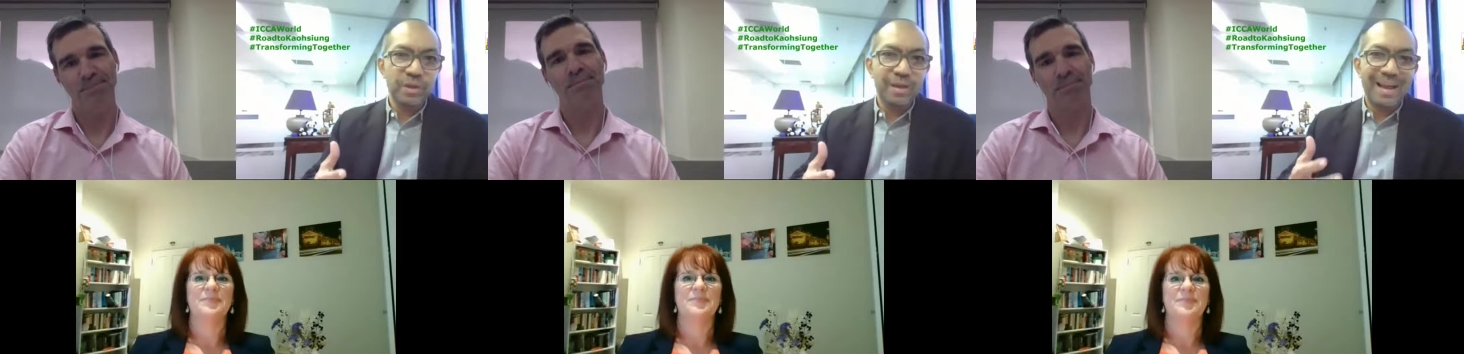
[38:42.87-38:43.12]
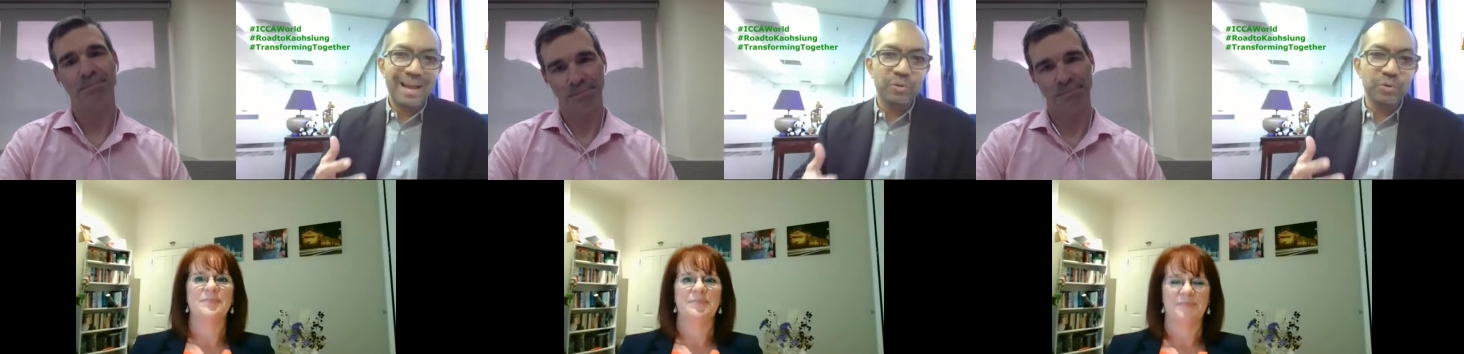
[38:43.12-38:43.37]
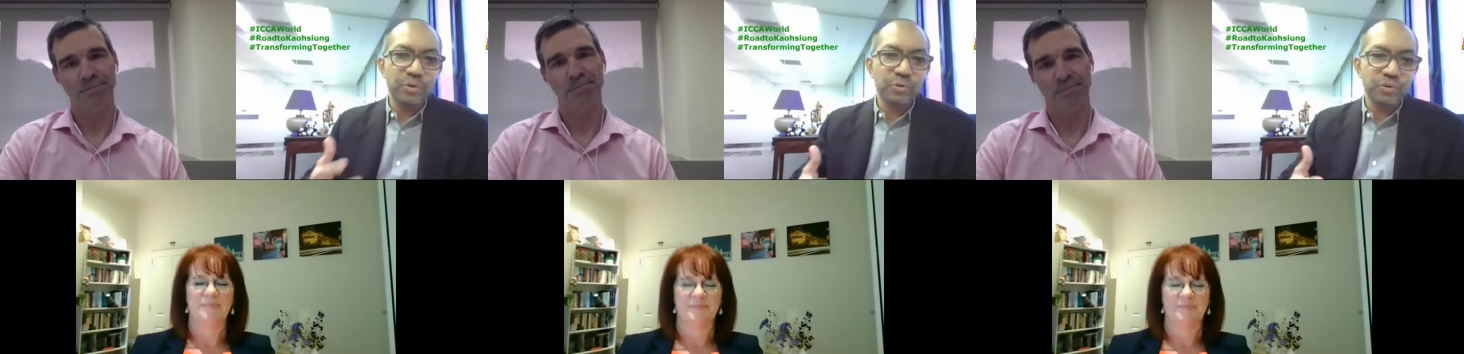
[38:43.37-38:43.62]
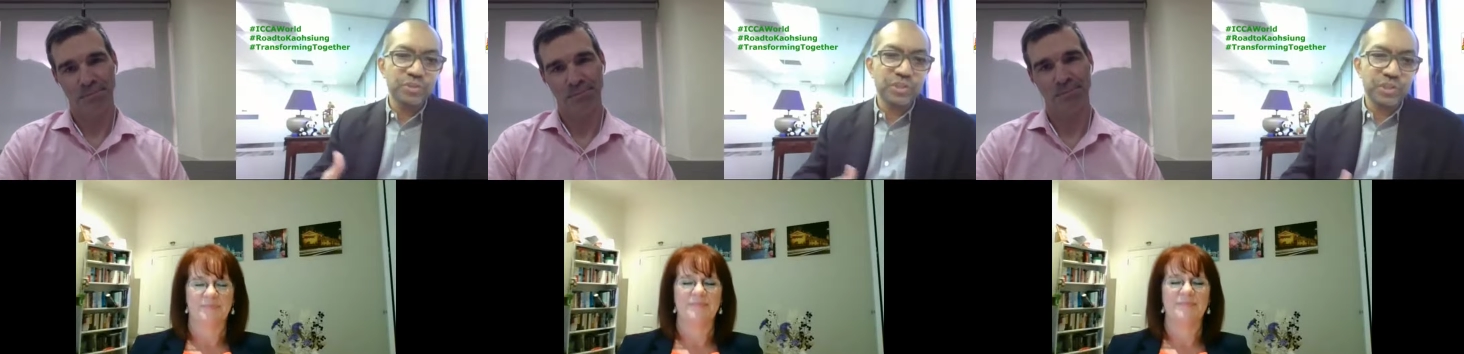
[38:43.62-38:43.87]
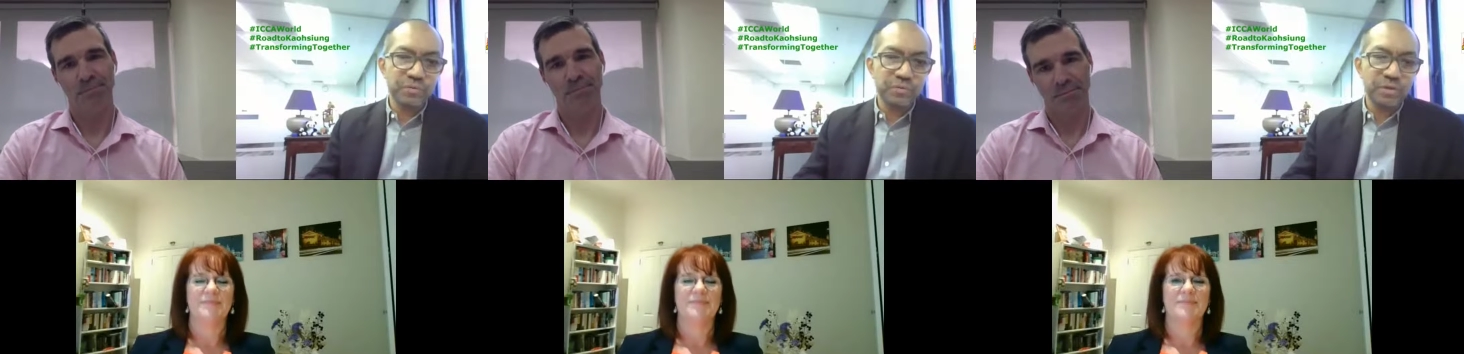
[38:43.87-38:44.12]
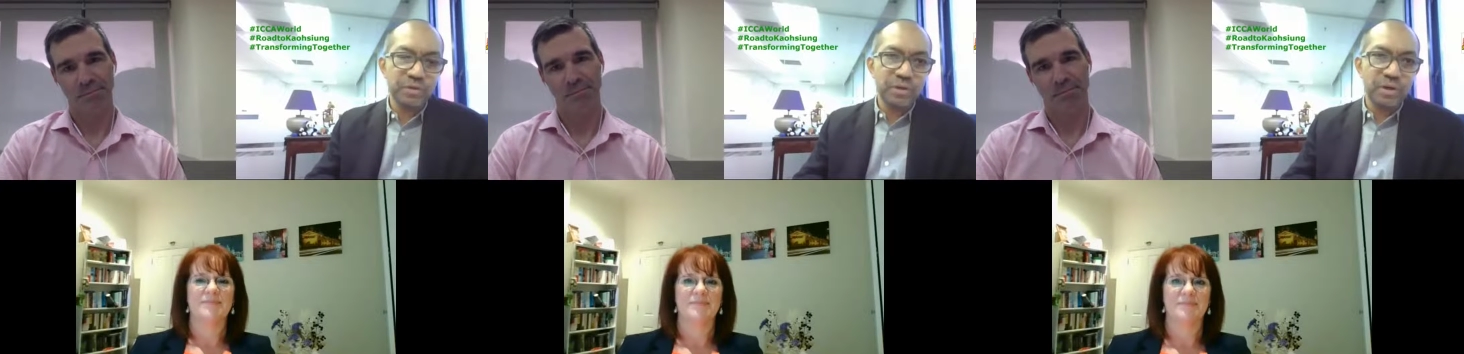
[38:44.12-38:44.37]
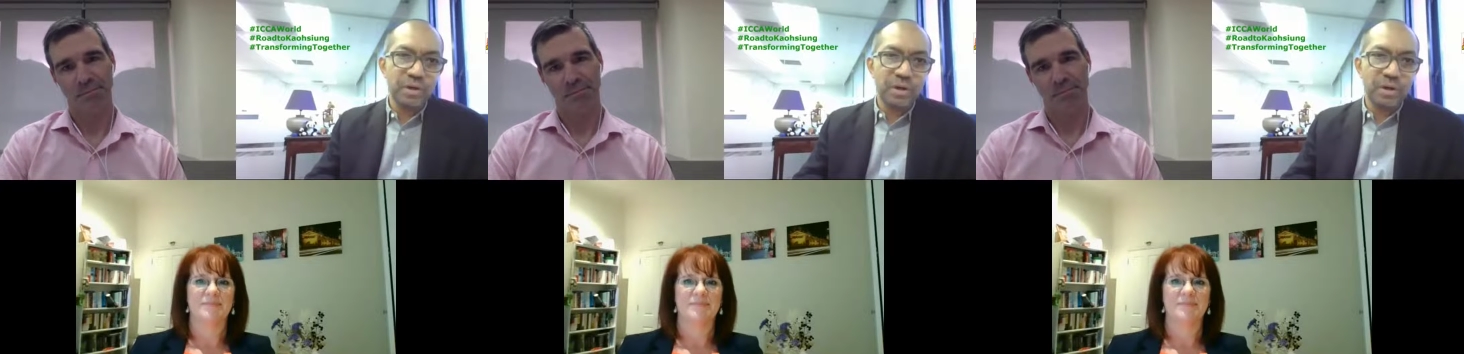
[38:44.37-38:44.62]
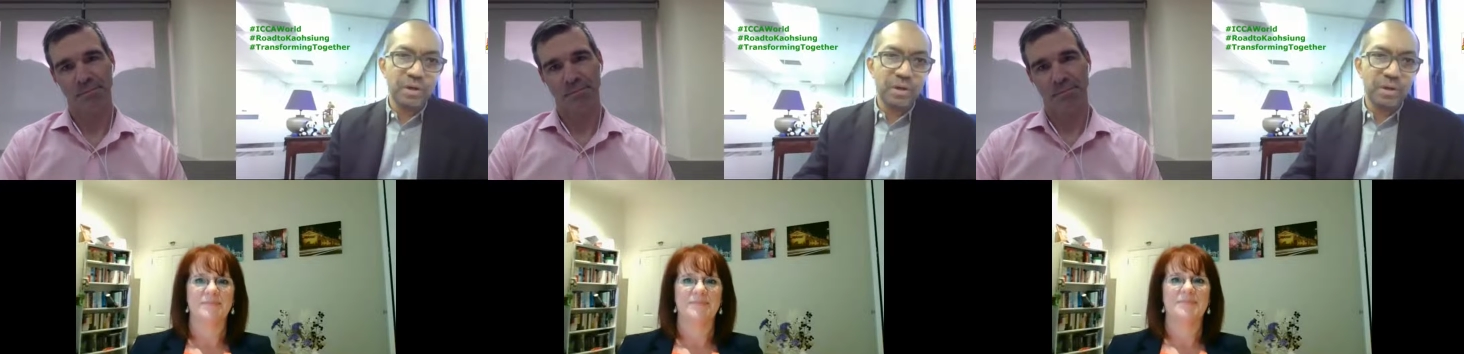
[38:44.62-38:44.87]
Speaker 1: How do you serve
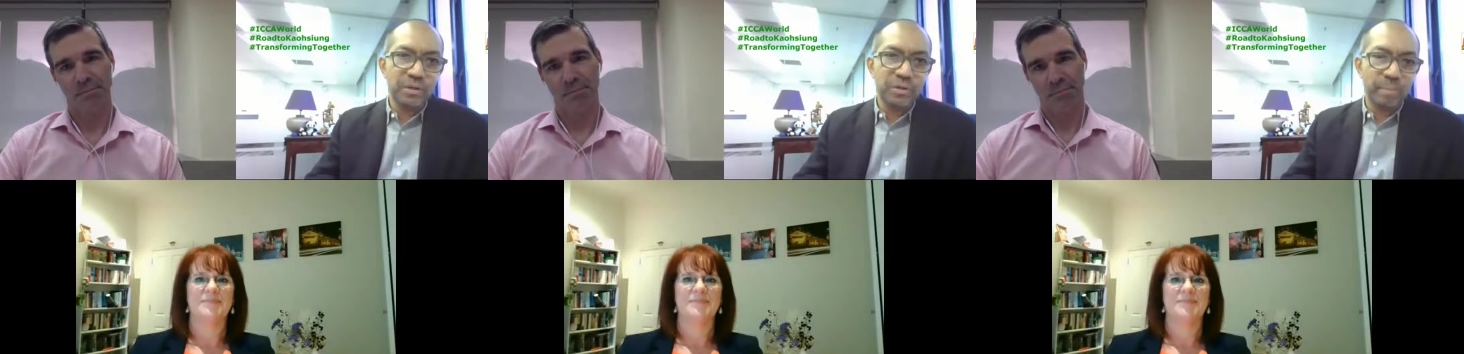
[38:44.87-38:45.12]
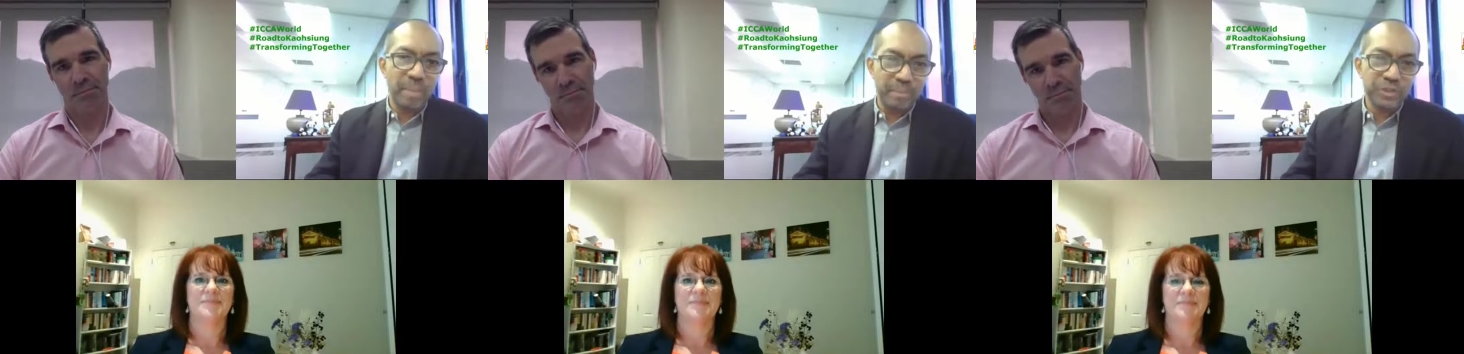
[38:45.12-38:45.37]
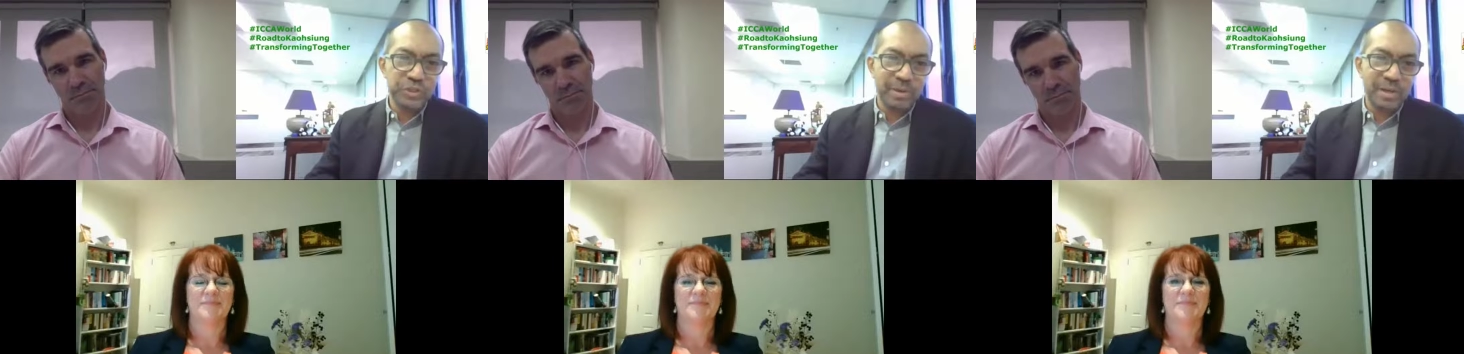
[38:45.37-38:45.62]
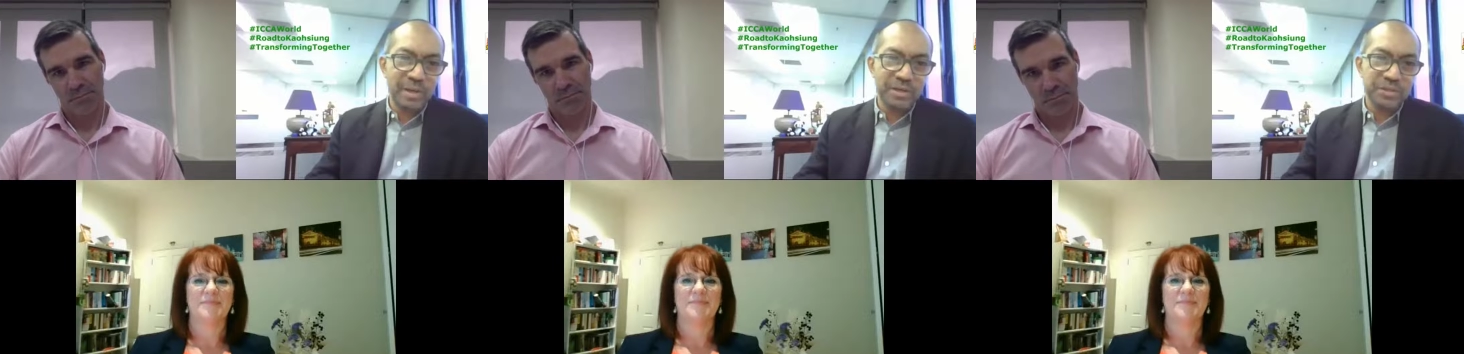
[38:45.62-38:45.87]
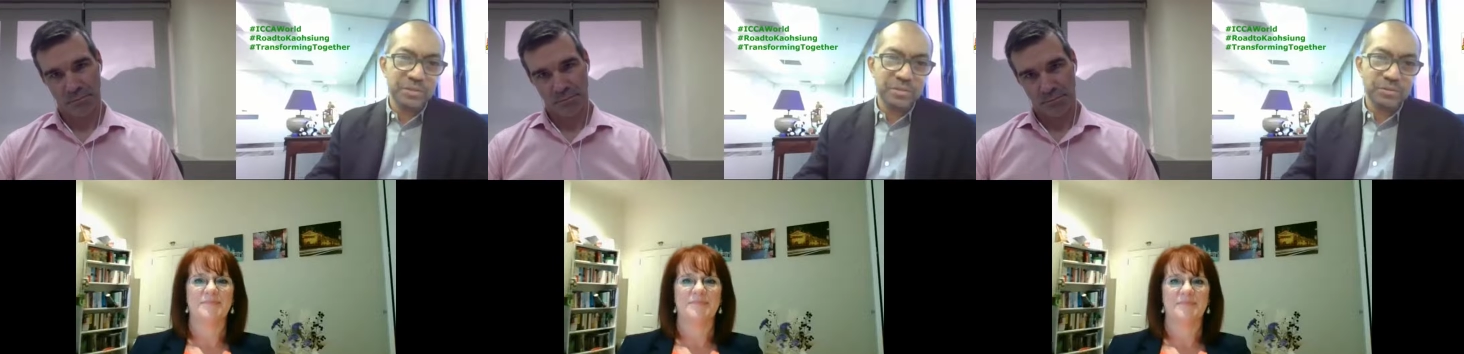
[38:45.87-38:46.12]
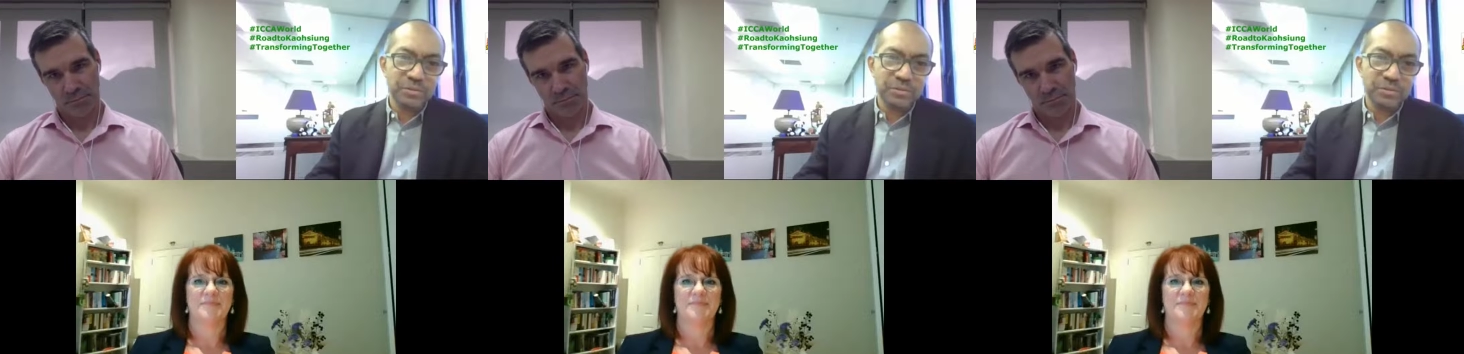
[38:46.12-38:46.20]
uh, your membership at large? So